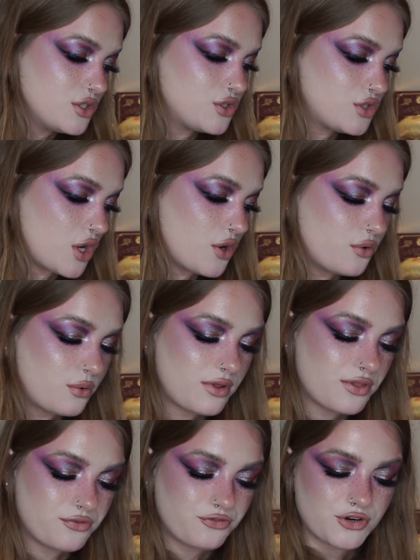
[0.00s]
So
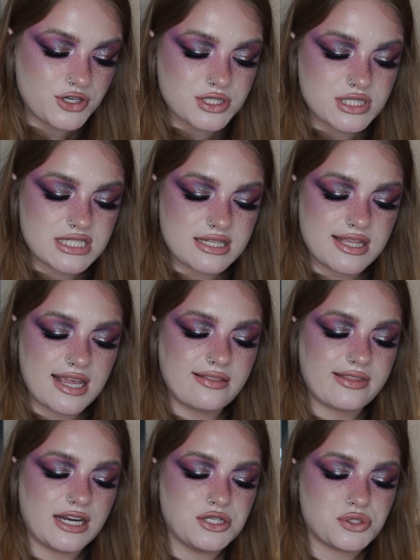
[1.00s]
the first thing
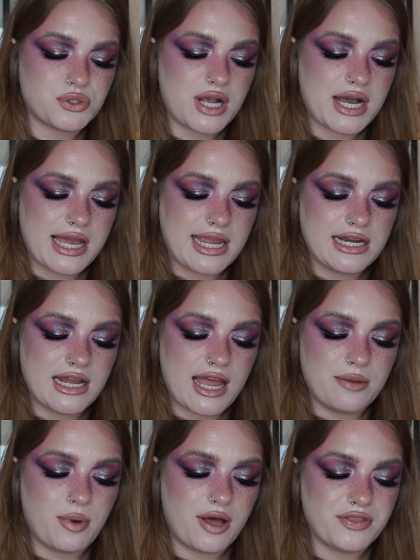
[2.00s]
that I tried,
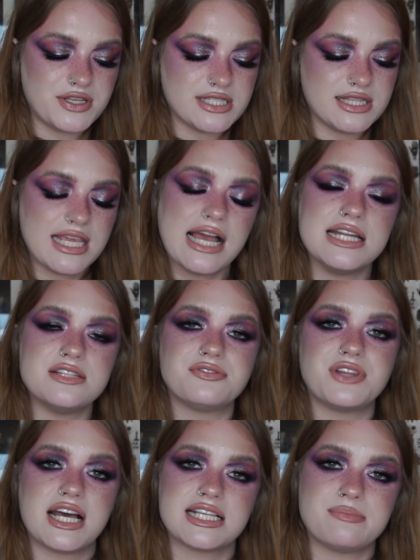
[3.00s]
I bought this at the end of
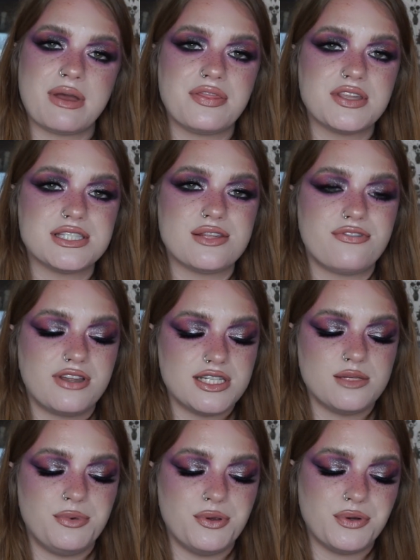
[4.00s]
last month, is the
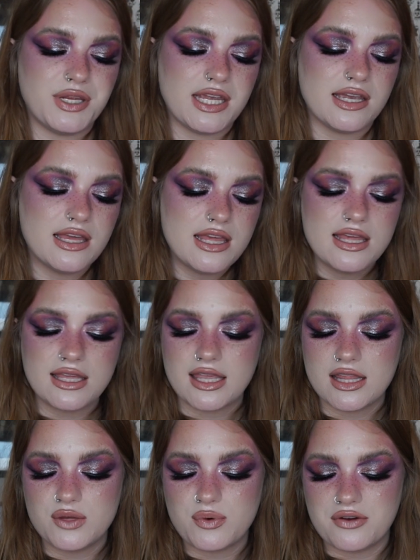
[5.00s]
Fenty Beauty
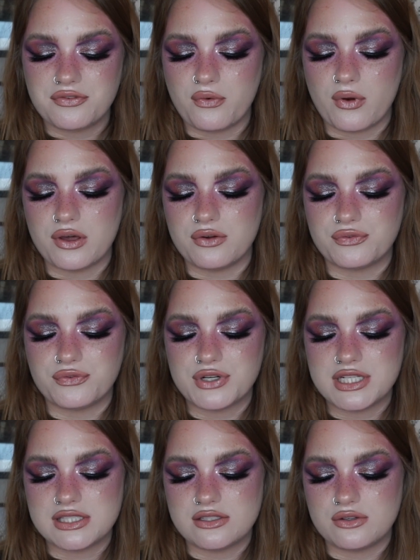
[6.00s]
Kilowatt Foil
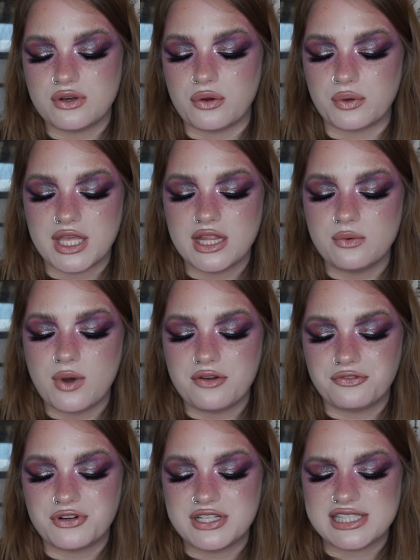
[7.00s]
Free no
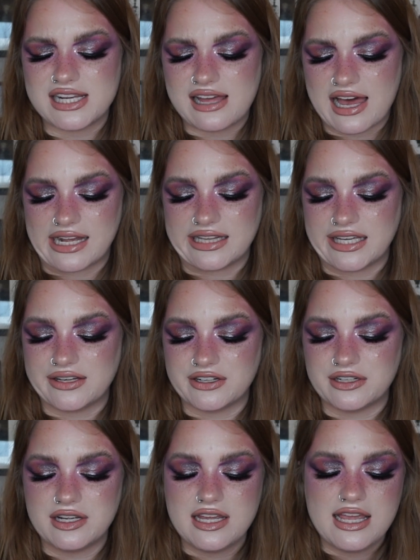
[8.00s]
Kilowatt Freestyle
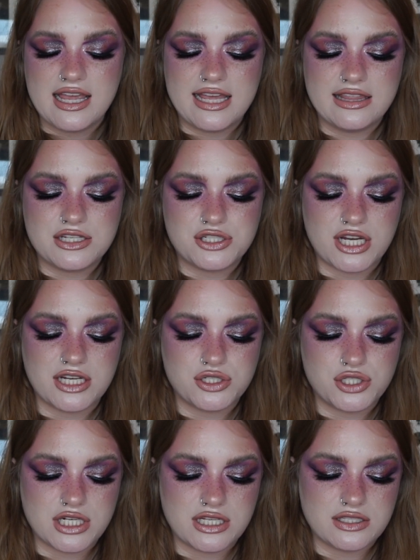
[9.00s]
Highlighter in the shade
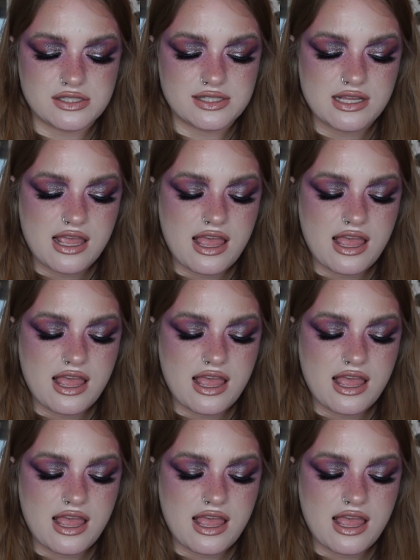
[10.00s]
Chills.